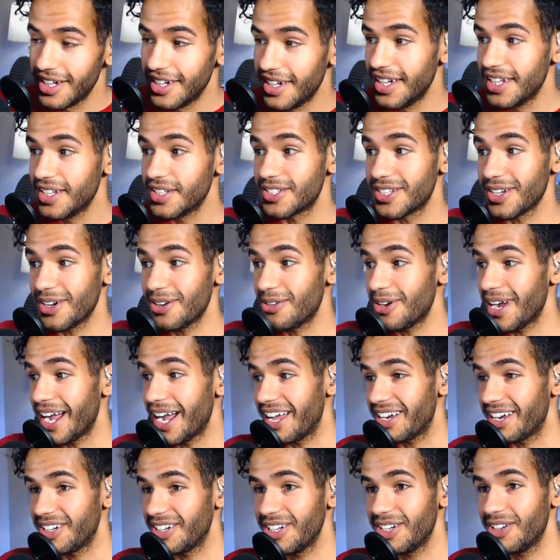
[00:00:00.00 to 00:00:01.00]
So
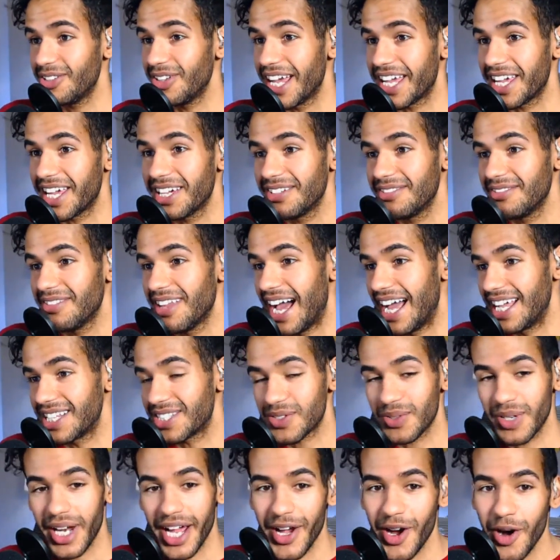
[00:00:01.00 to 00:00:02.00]
I don't know,
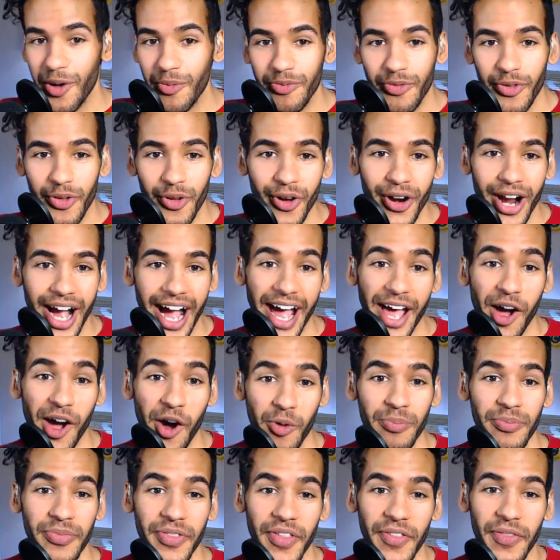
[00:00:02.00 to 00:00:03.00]
that's what I hope for. I
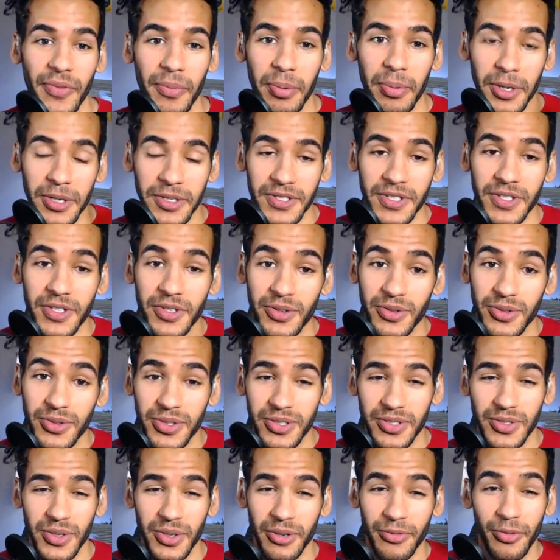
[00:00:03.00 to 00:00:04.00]
hope that the person who's
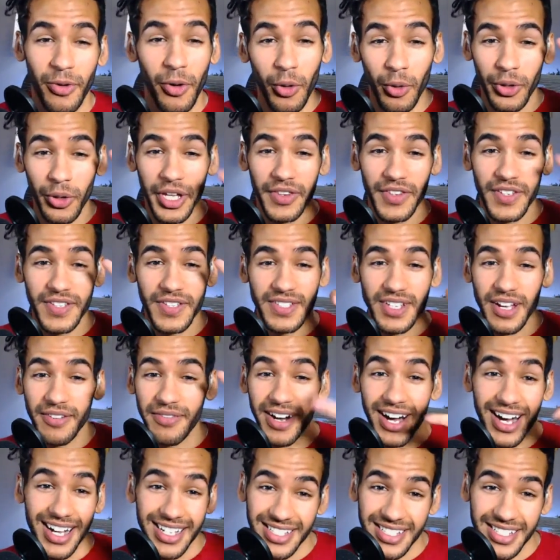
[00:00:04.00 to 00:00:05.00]
sort of holding this stuff
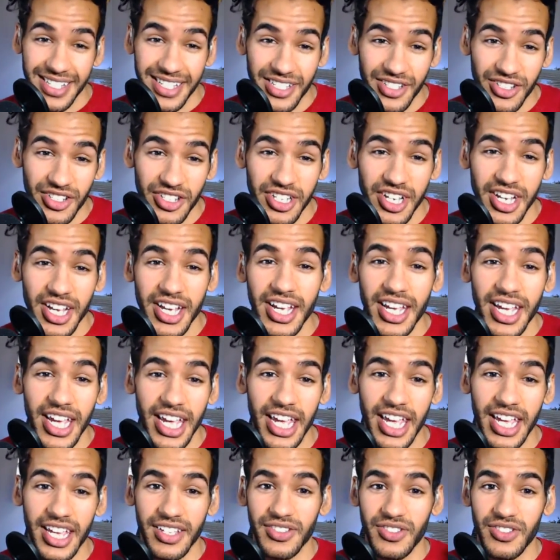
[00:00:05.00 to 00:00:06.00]
hostage
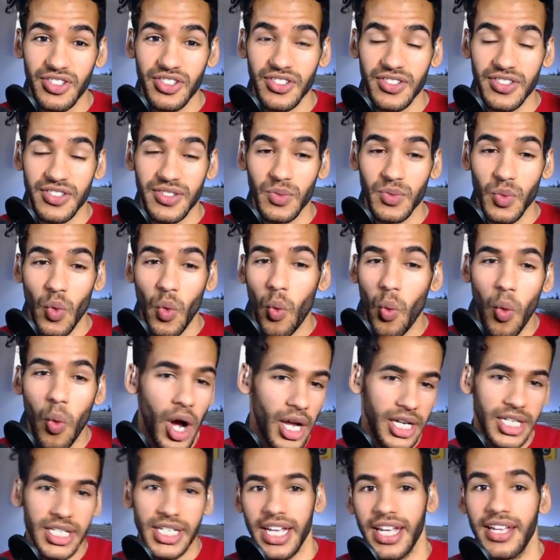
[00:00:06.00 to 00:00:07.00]
is just
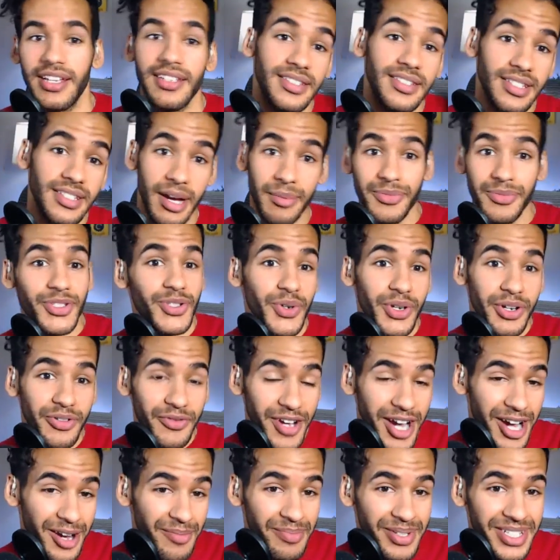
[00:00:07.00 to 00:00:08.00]
wanting some sort
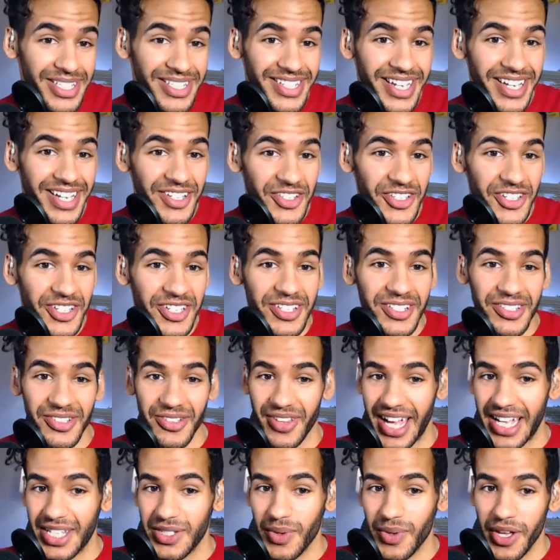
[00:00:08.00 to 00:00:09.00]
of compensation. And
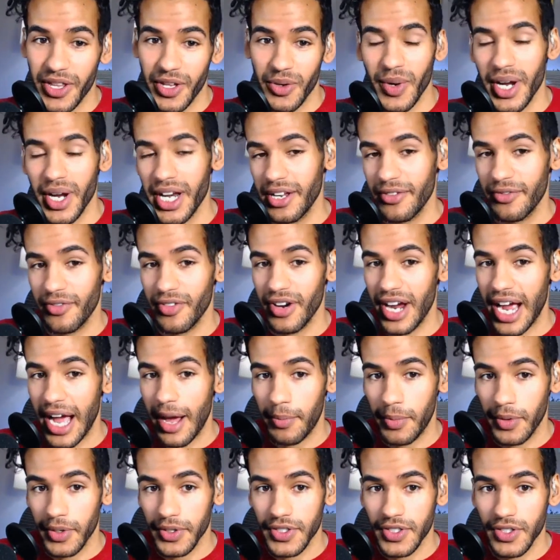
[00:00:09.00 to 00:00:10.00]
so that's why they're waiting for
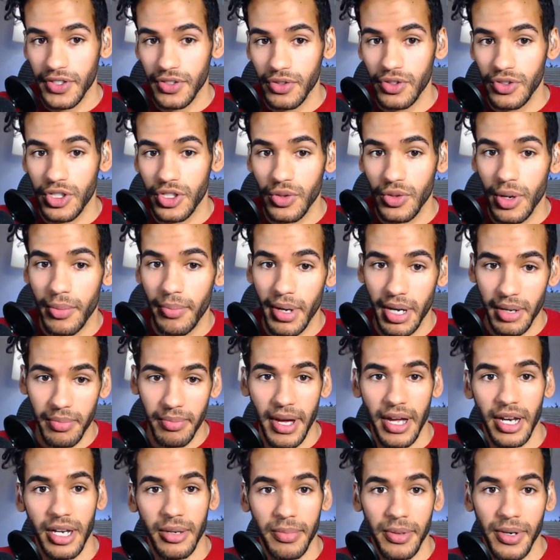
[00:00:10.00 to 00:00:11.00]
Apple to do a bug
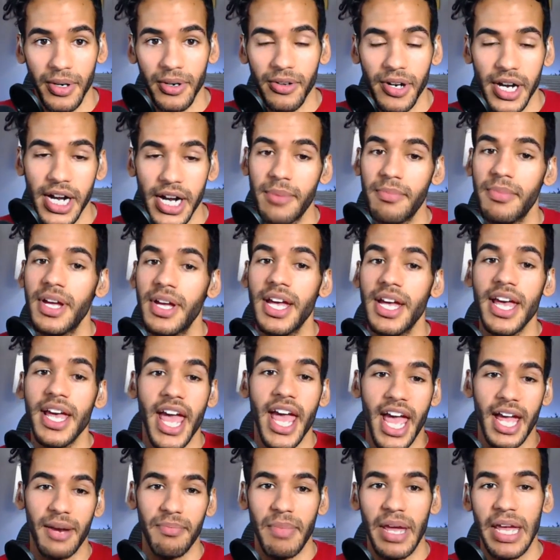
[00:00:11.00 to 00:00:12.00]
bounty program.
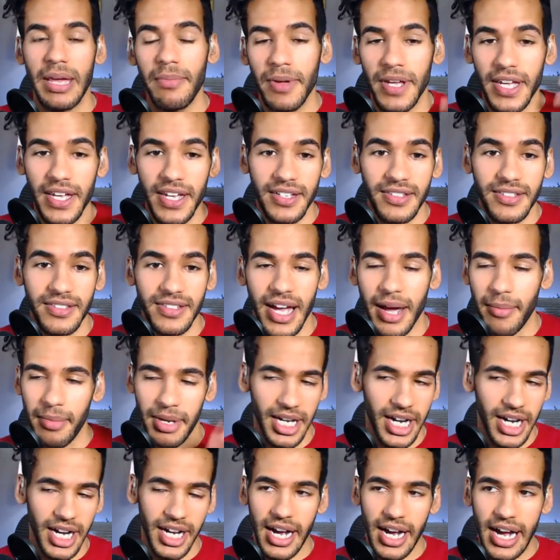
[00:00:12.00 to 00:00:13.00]
And maybe it's, I
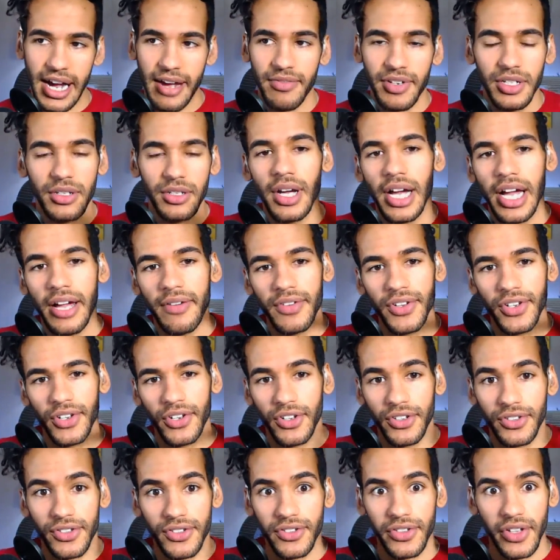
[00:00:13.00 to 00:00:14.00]
haven't
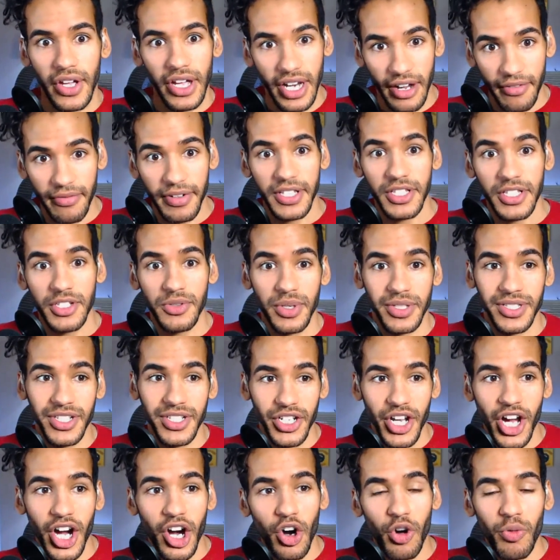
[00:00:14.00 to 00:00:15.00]
looked enough into it to
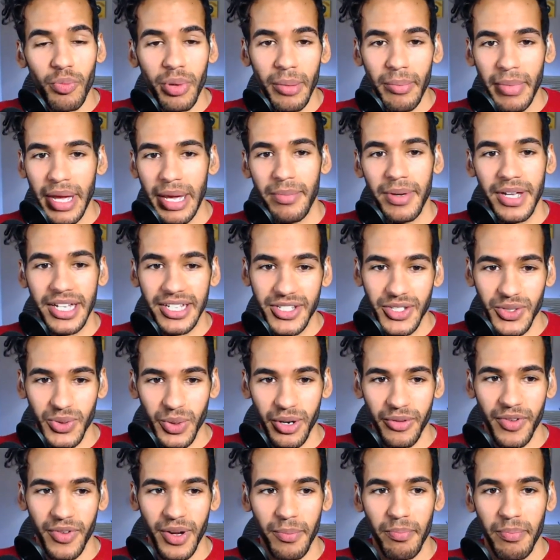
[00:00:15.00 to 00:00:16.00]
know, but maybe it's
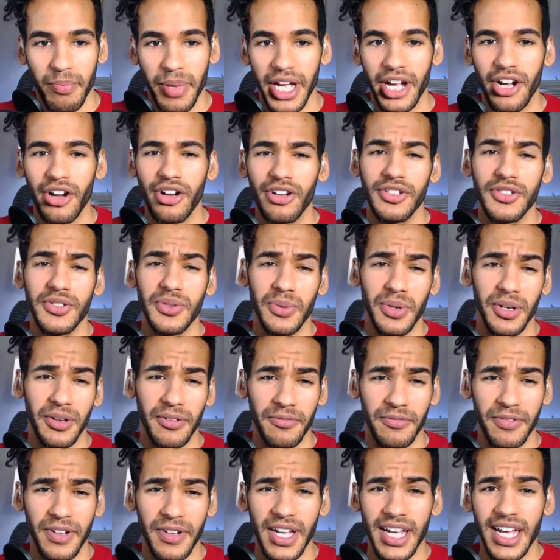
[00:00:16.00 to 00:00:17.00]
sort of a bigger sort
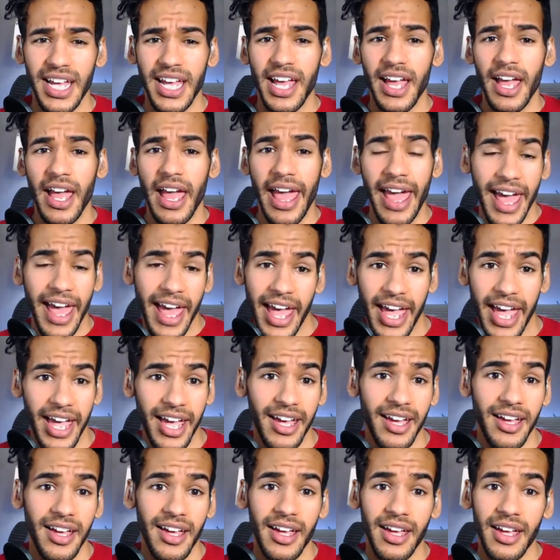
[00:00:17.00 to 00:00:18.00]
of,
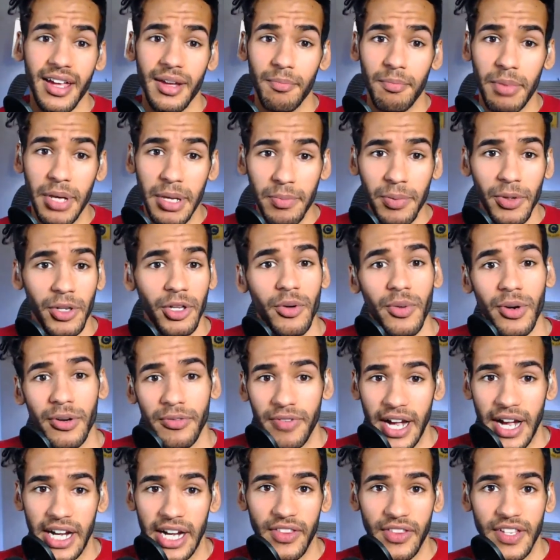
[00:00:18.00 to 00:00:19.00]
hey, people who are
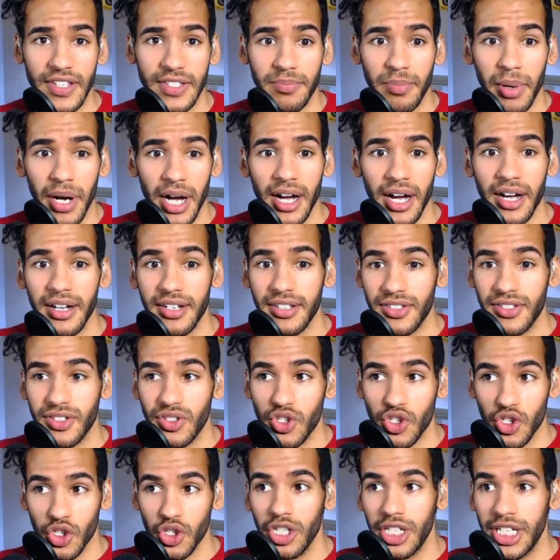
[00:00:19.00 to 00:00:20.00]
finding these bugs
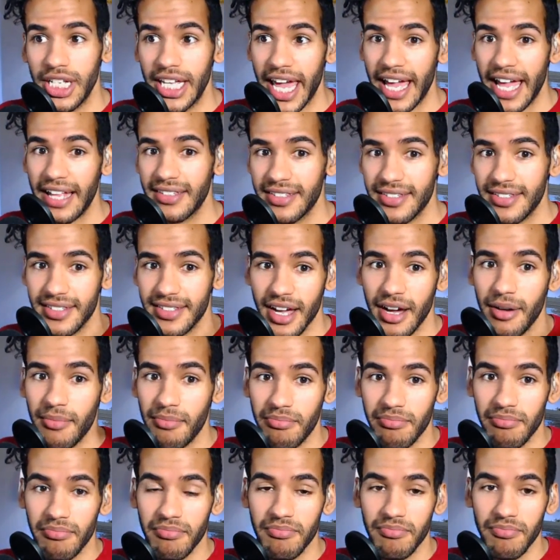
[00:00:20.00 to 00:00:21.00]
should get
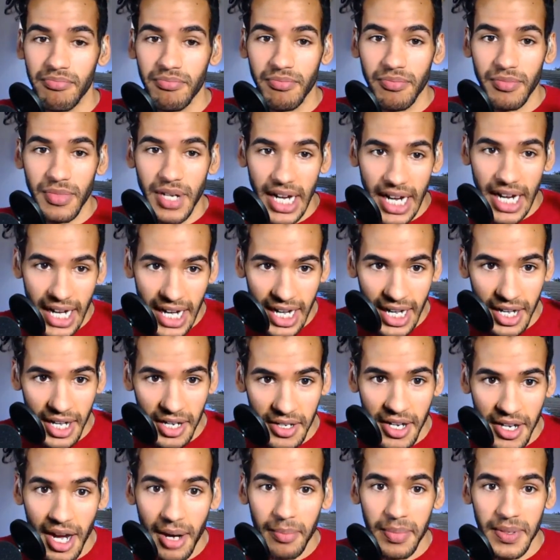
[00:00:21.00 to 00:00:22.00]
some
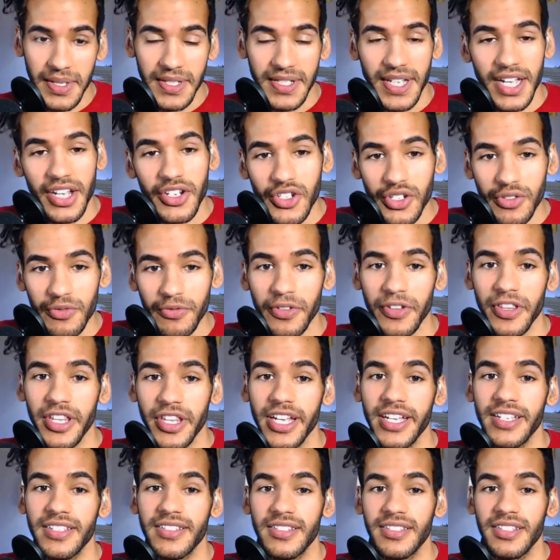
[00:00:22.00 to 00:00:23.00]
compensation for
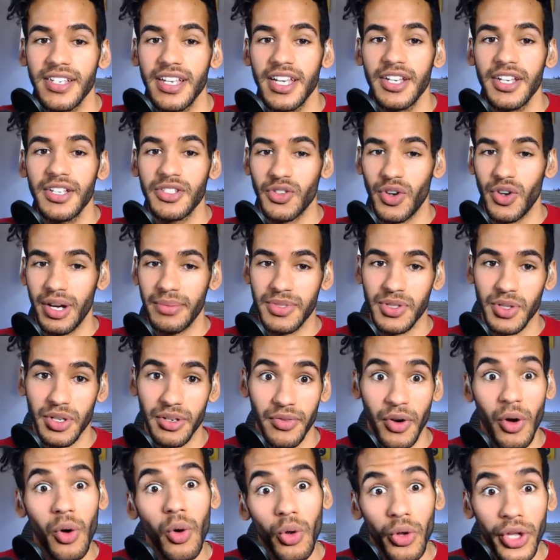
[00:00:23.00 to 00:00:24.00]
this. So I'm sort
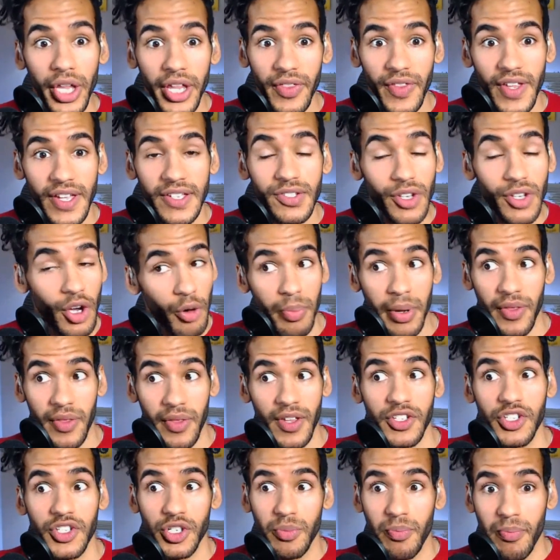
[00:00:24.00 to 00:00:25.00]
of holding this, hoping
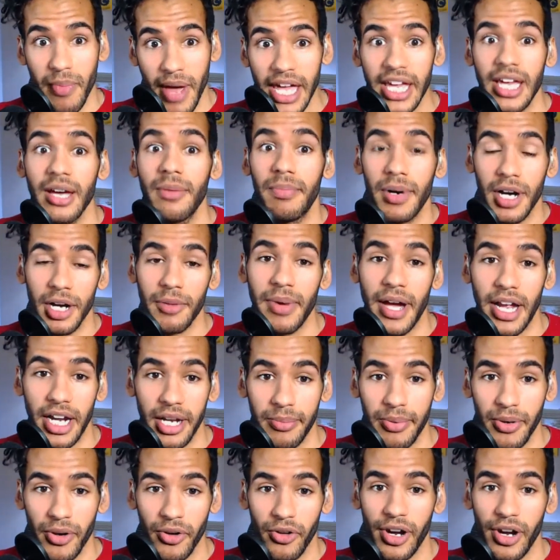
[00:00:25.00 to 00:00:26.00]
that you'll make a bug
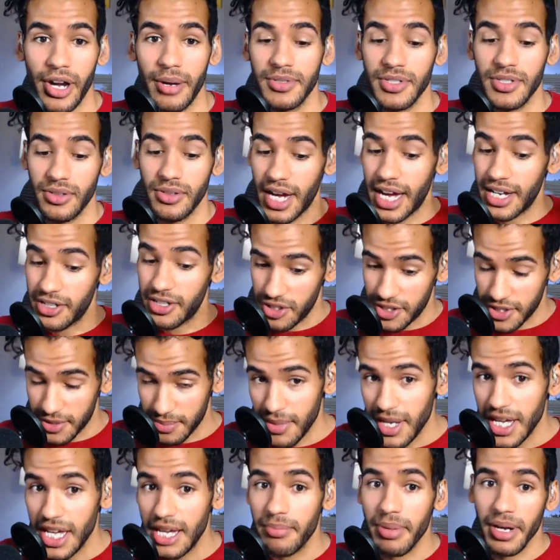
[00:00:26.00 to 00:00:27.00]
bounty program. So not
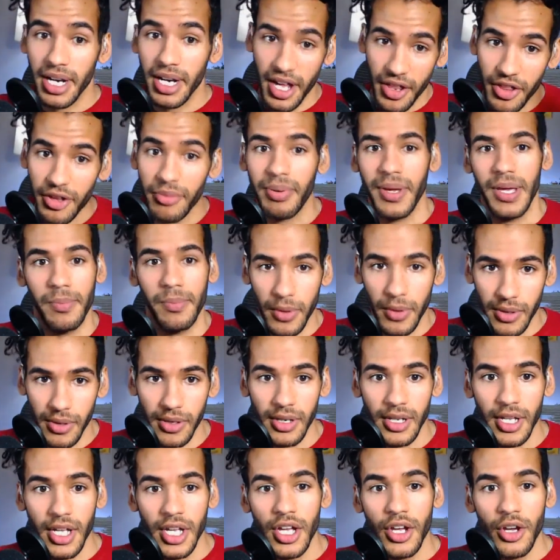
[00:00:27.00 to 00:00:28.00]
just me, but other
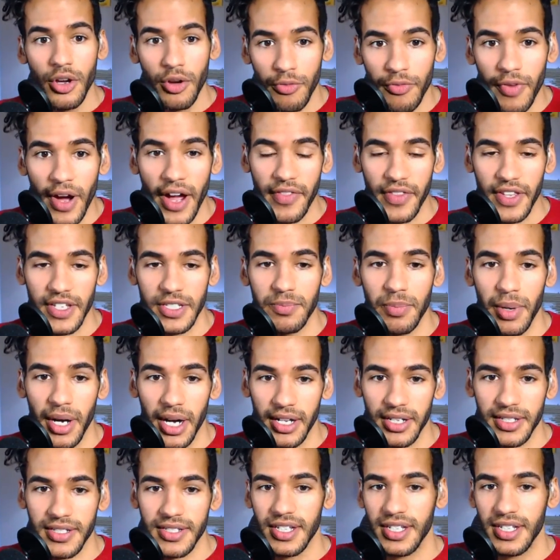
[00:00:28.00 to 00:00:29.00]
people who find these
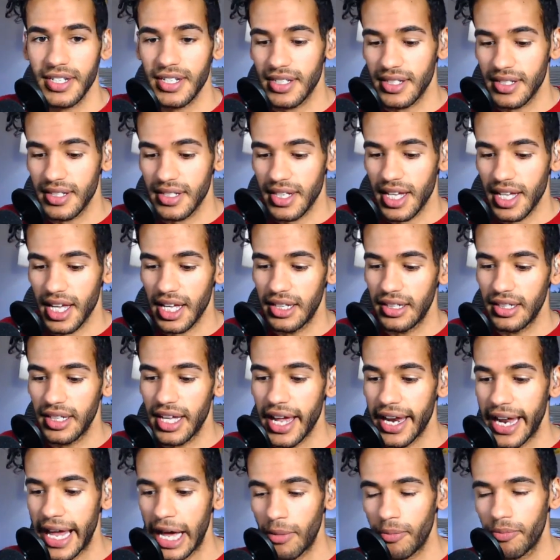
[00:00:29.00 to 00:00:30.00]
bugs can
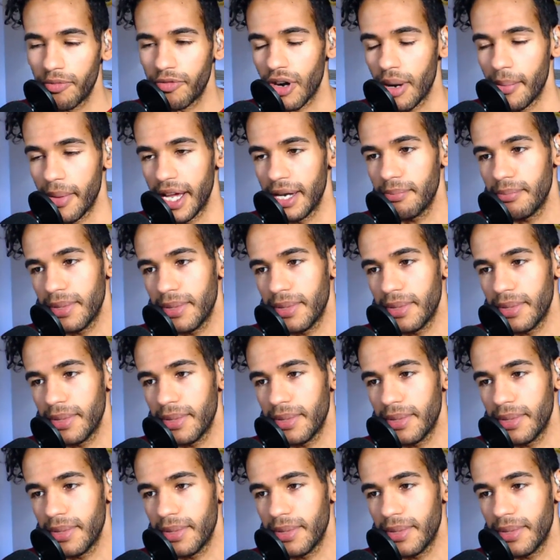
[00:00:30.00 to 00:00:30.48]
get help from it.